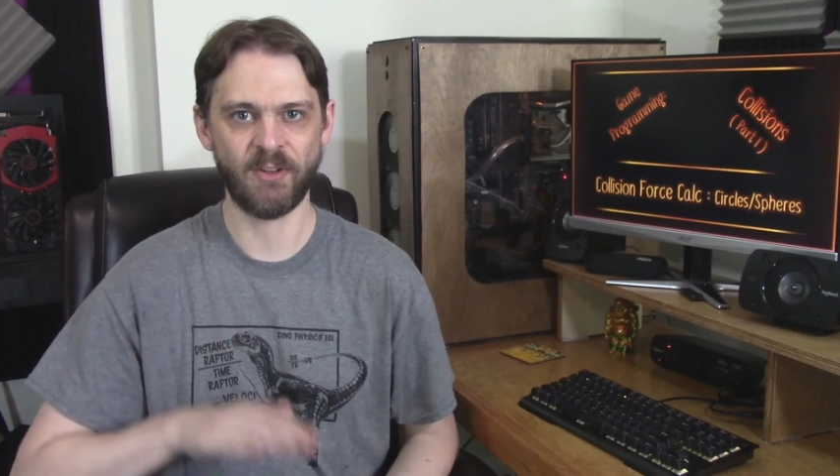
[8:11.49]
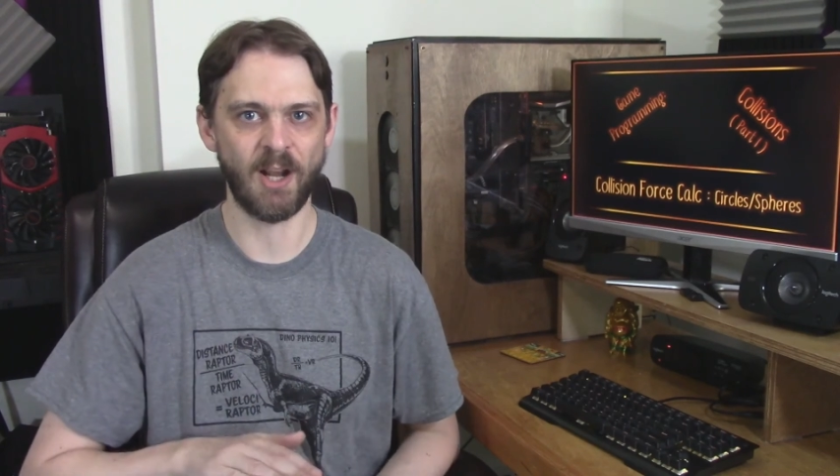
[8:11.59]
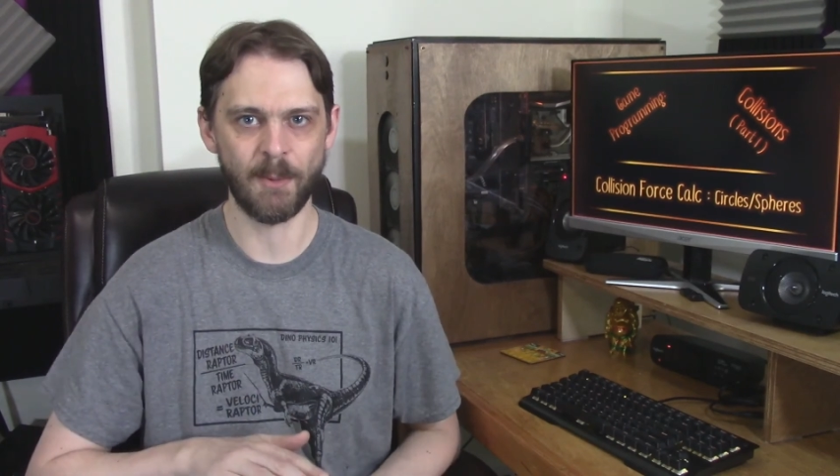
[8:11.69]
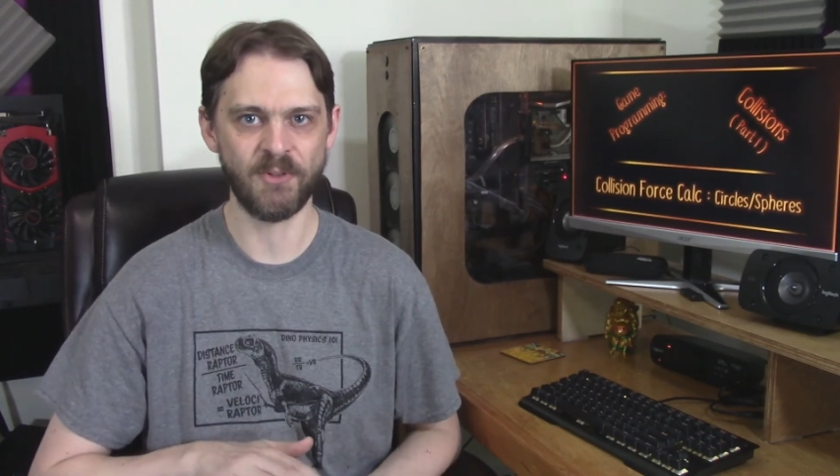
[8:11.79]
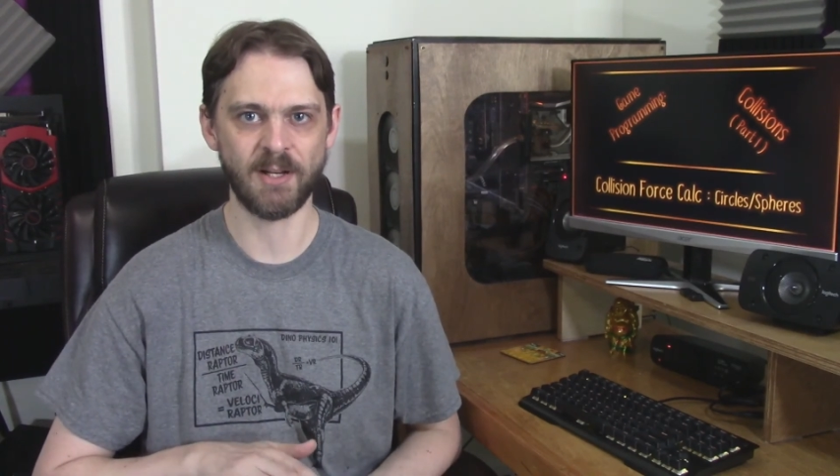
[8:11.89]
the
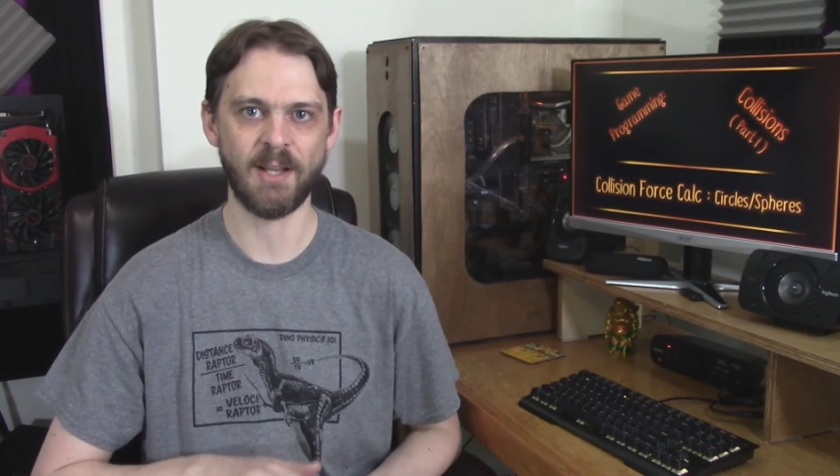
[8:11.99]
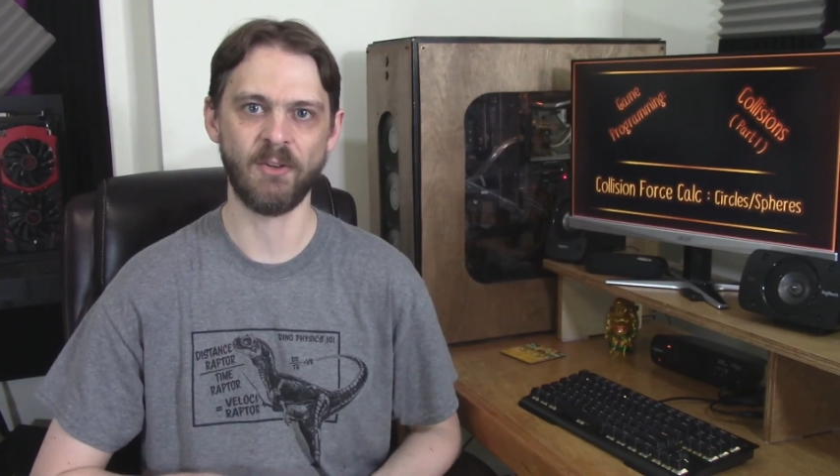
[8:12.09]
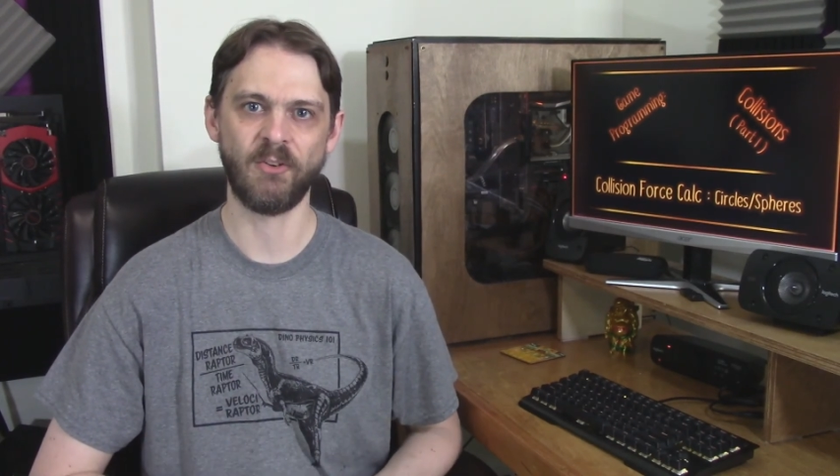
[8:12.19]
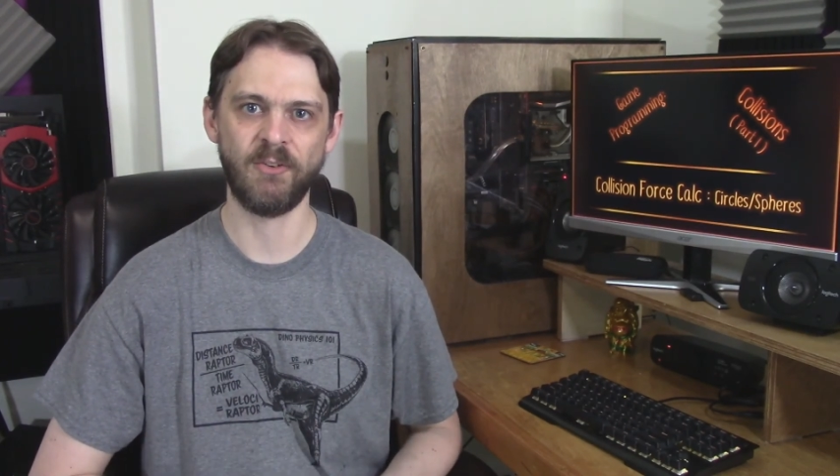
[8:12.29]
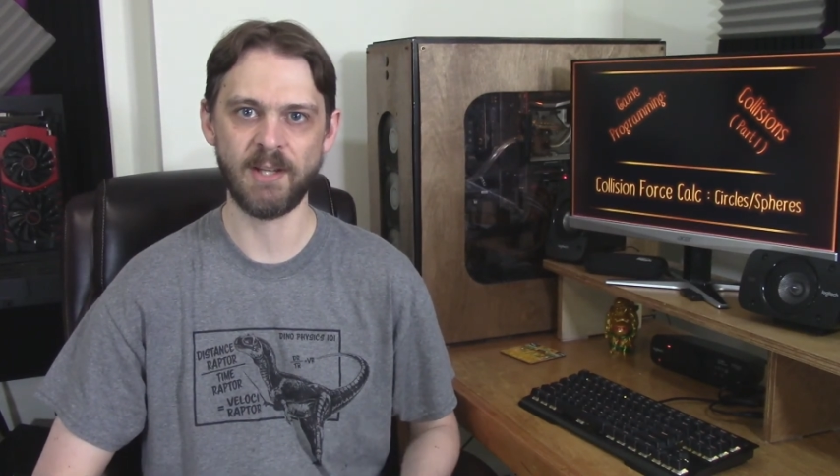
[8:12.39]
object and
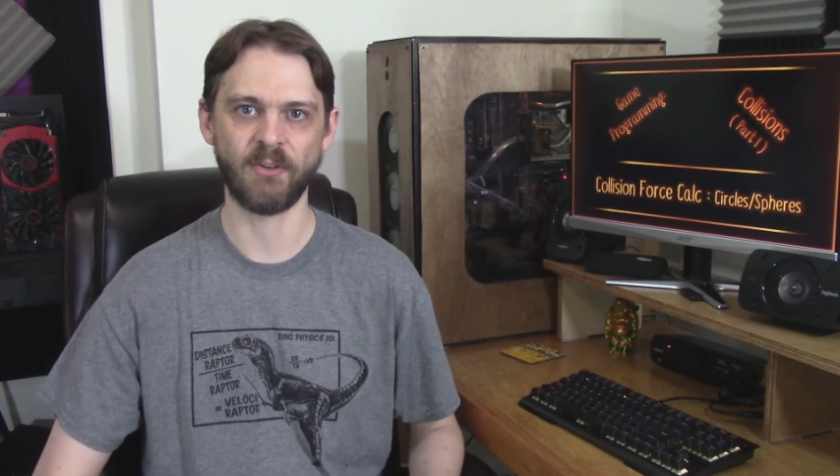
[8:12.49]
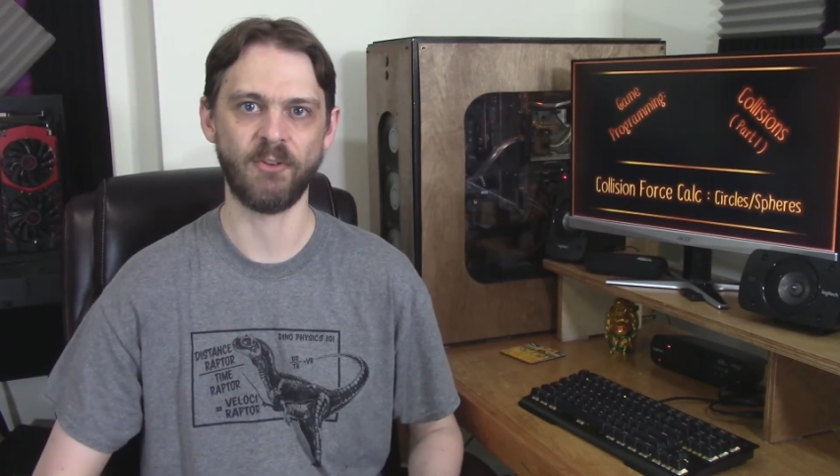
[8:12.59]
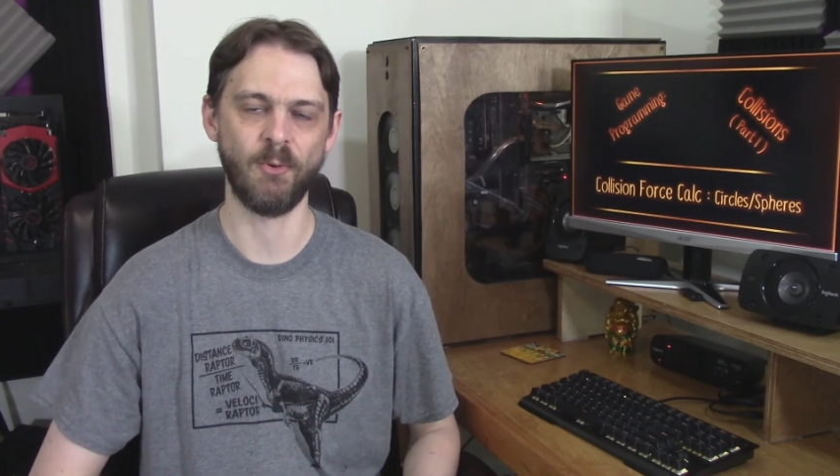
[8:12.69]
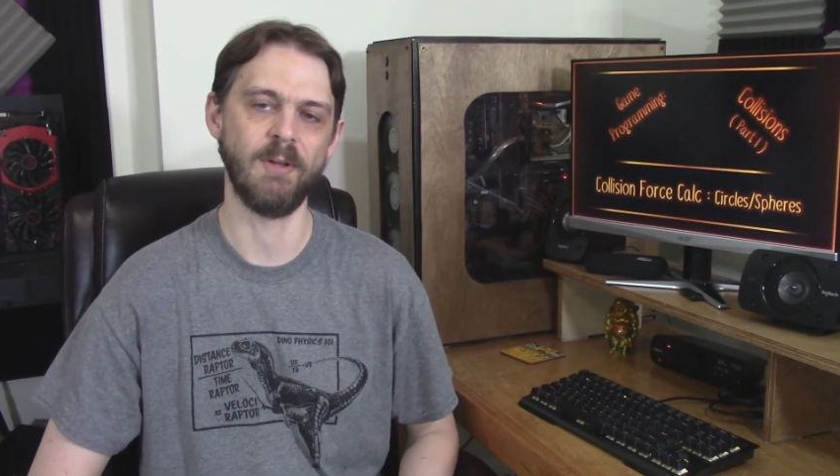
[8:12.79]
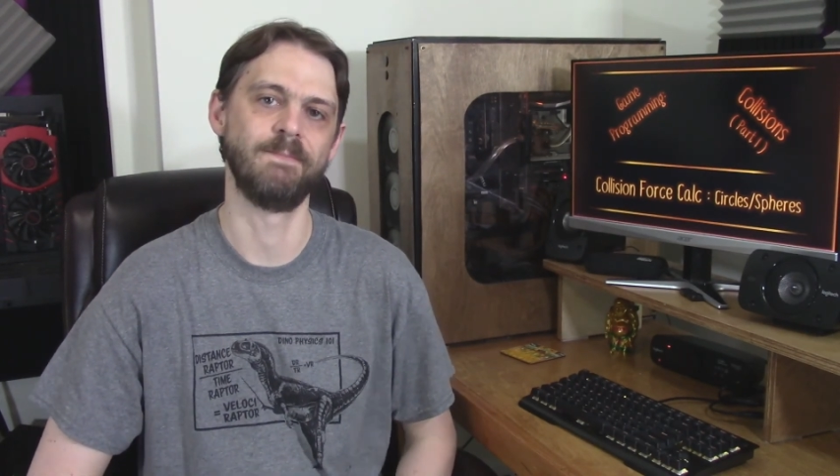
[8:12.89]
sticks
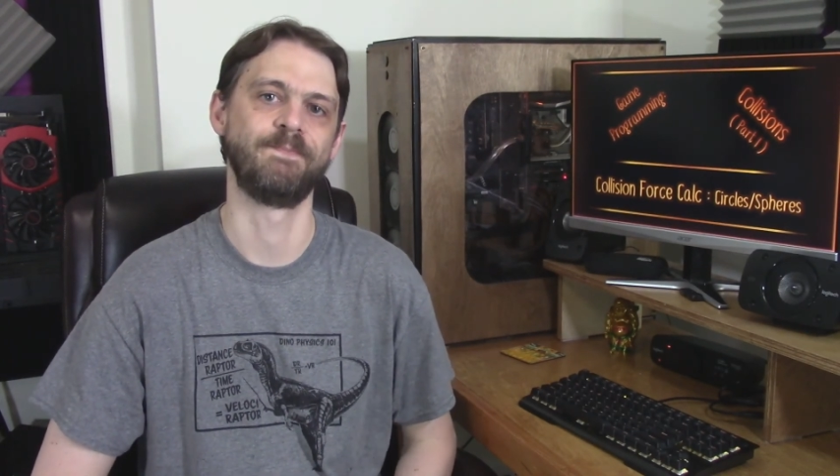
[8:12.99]
to it.